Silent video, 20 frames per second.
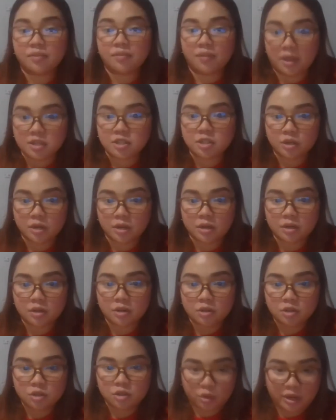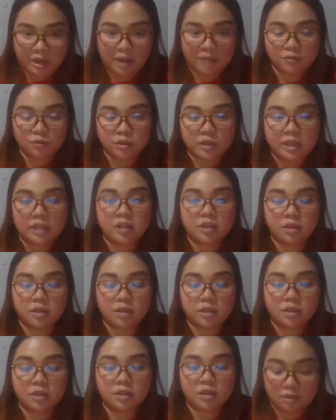not fast track. So they have to take the
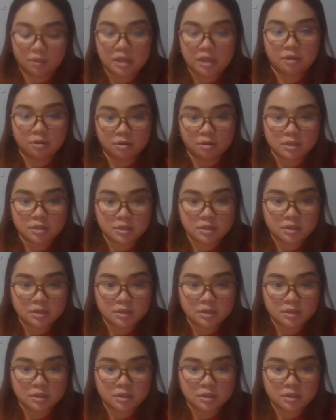three years.